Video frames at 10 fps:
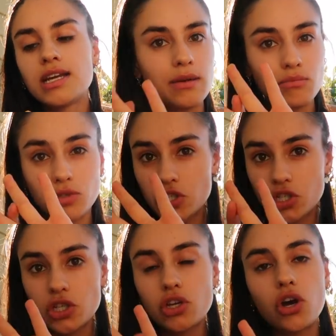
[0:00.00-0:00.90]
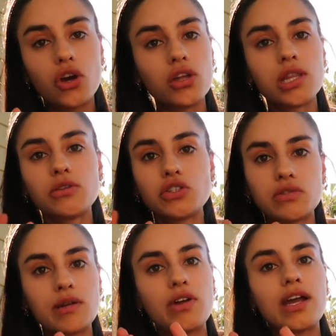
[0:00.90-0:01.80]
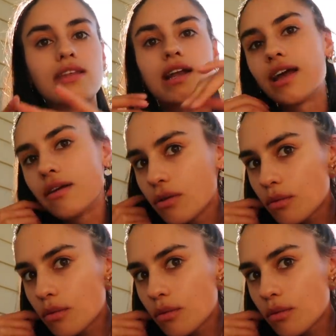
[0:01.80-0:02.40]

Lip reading: Kimch Co, the jewelry brand that I